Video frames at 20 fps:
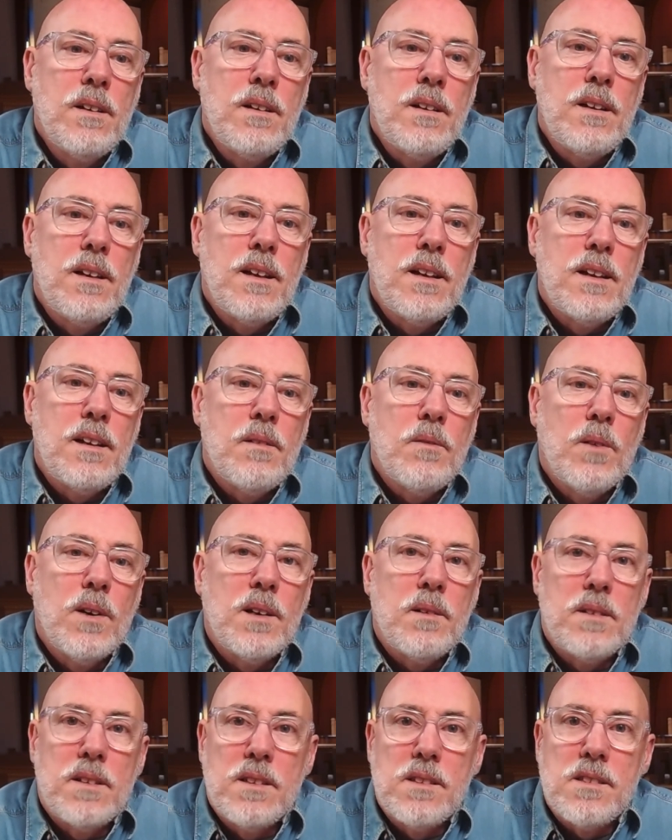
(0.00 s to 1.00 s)
And what
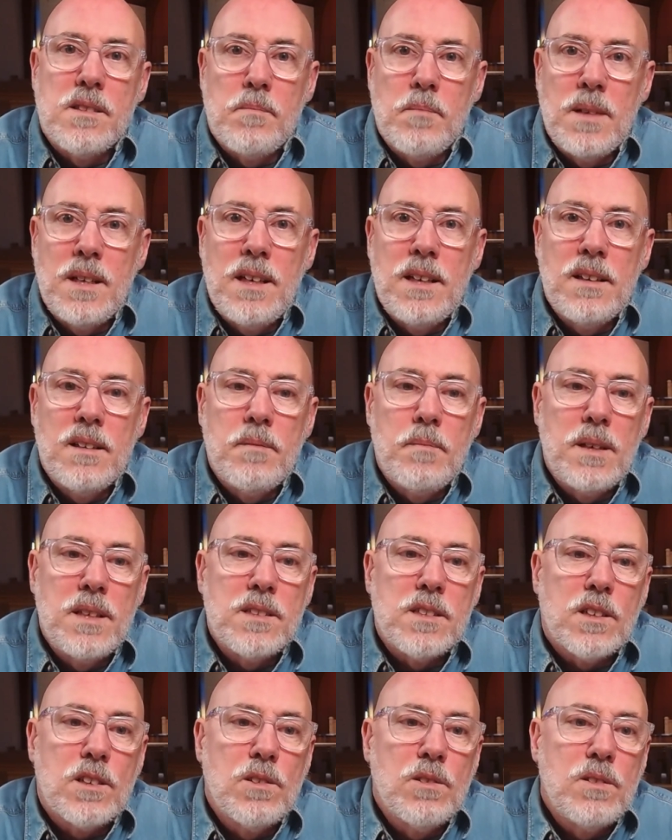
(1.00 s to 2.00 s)
it does it mean? It
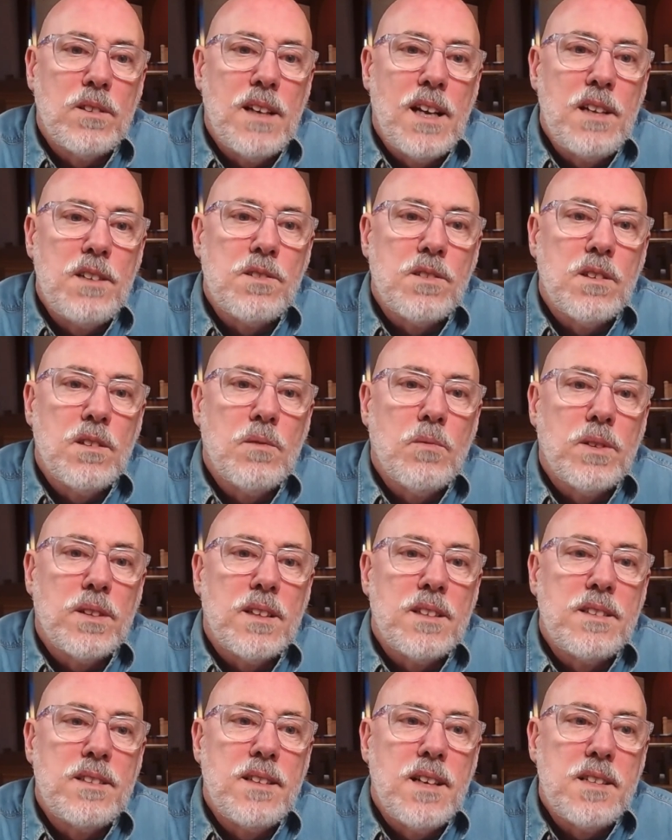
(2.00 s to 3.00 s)
means a creation with
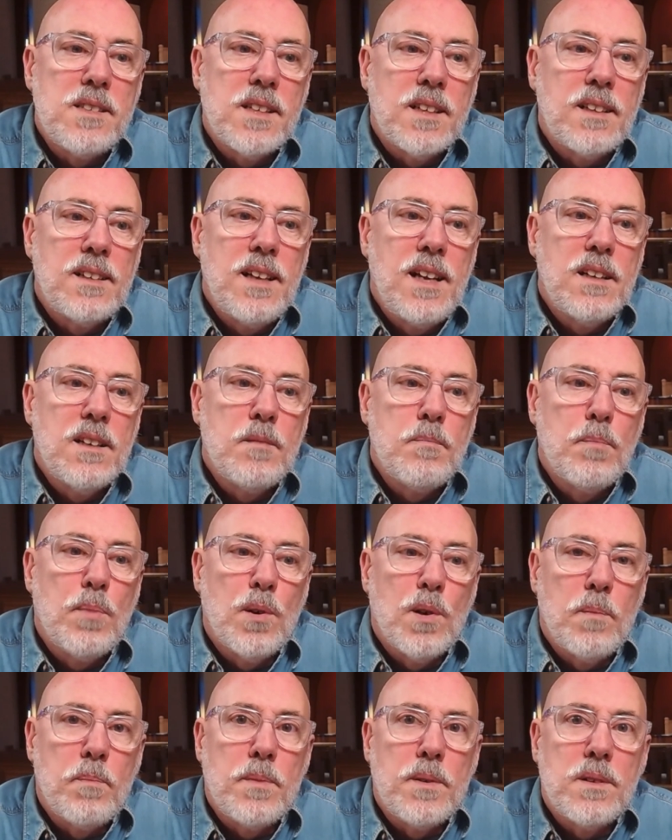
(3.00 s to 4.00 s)
a designated
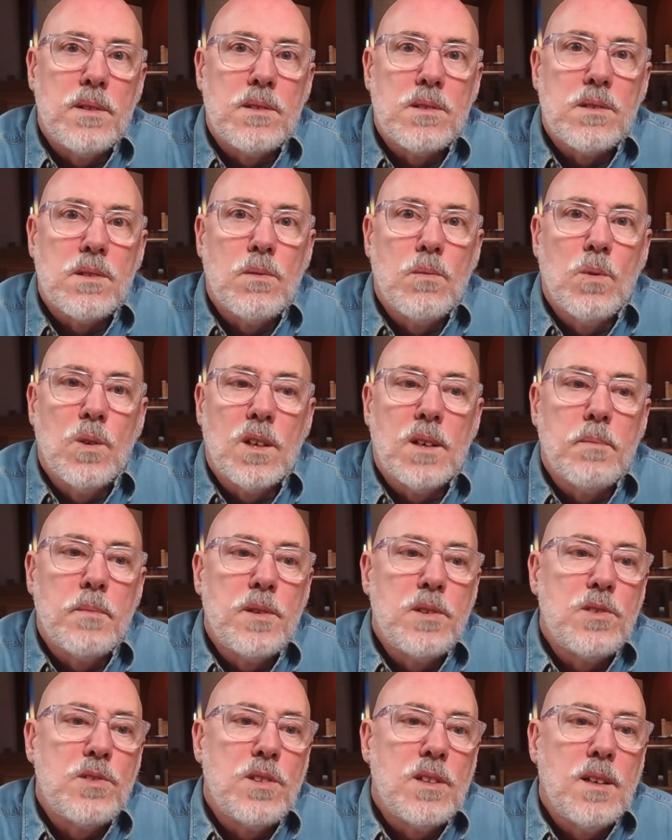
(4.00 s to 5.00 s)
purpose,
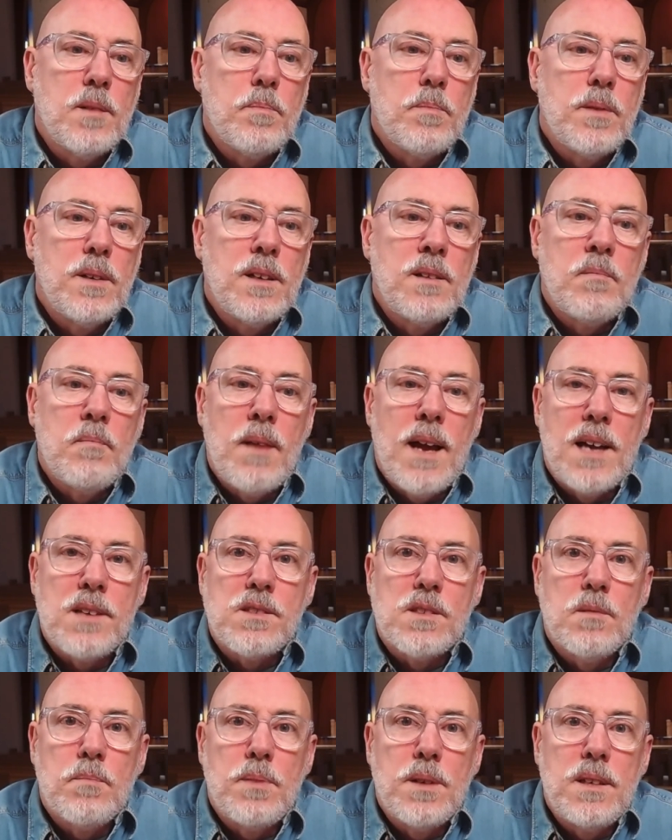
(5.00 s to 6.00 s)
workmanship, and
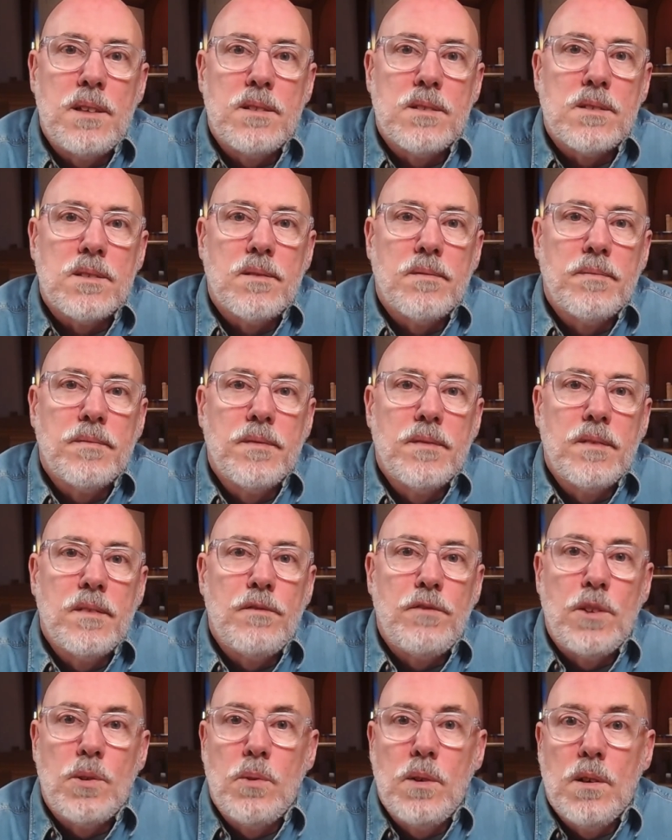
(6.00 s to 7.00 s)
masterpiece.
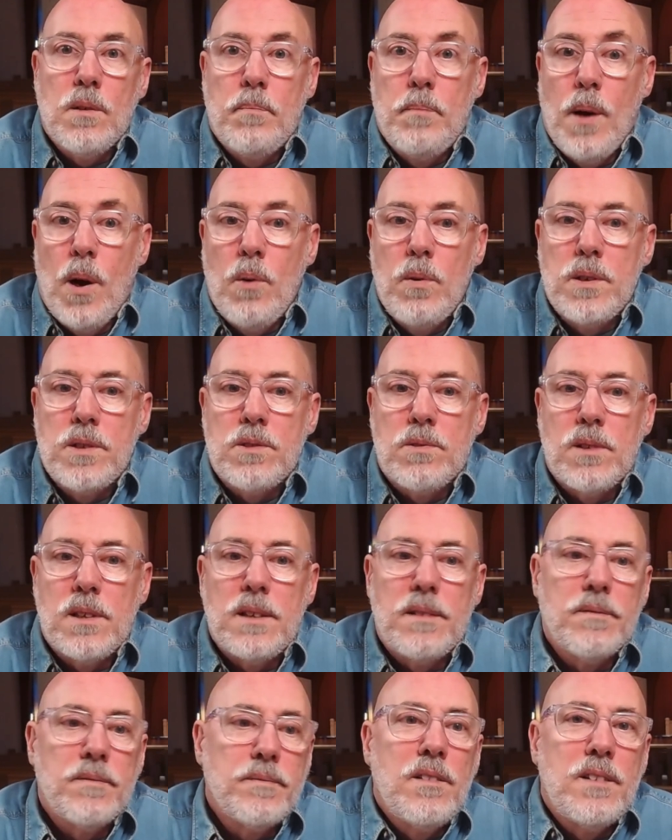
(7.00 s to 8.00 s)
If you will,
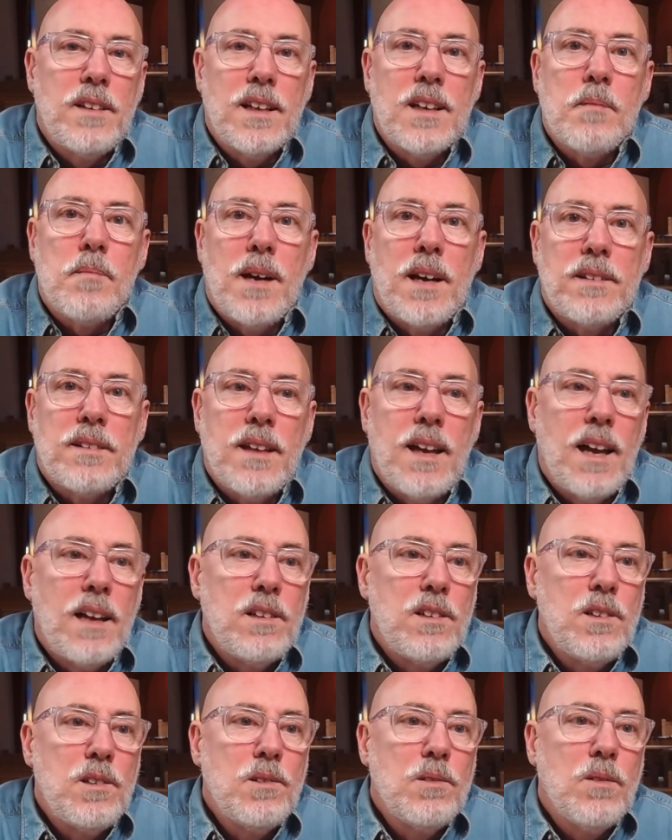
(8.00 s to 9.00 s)
poetry. Think about that.
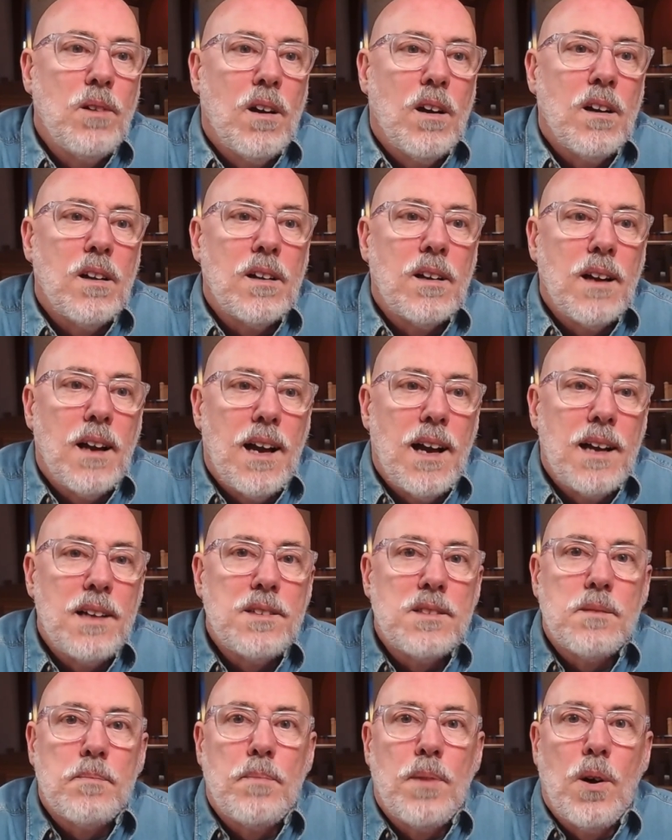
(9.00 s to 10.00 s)
You are
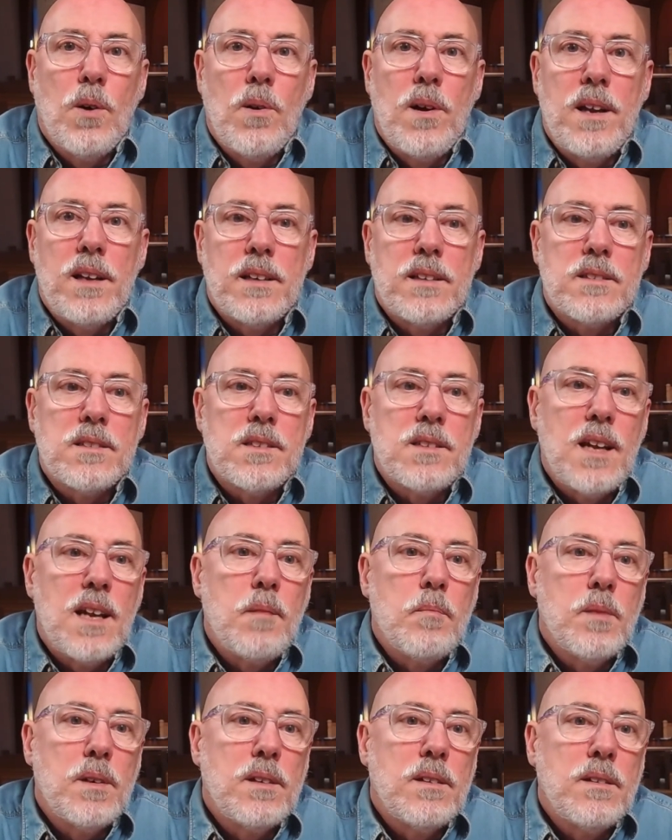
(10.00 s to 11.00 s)
God's poetic
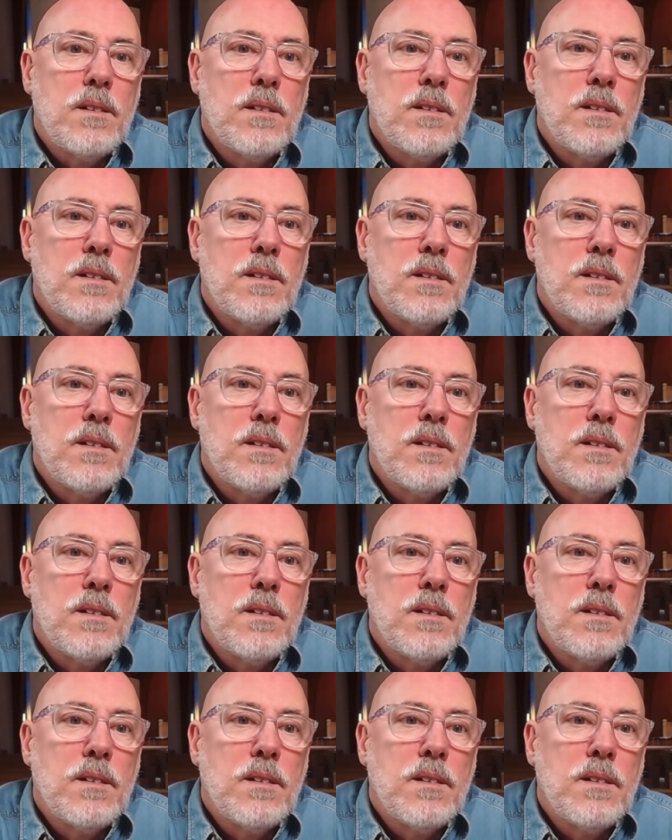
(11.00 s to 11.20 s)
statement.